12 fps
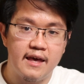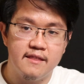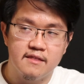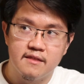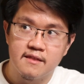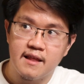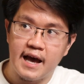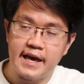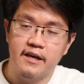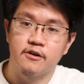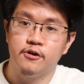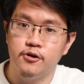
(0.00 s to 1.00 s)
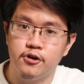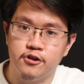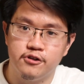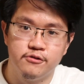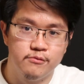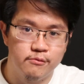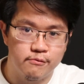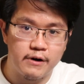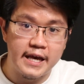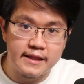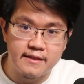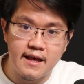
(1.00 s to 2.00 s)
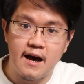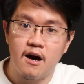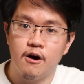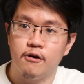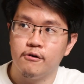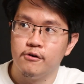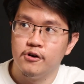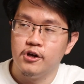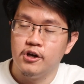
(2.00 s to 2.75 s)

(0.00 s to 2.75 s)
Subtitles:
And I could right now